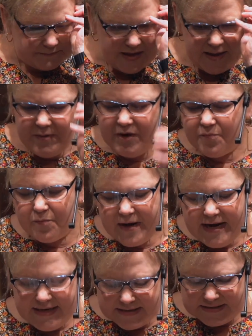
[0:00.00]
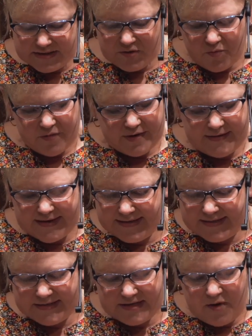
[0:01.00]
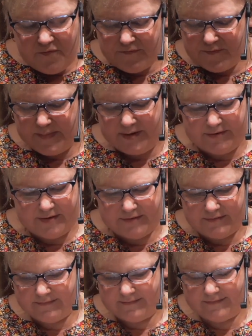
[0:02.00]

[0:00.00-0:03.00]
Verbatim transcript: I'm going to read a story that is so familiar,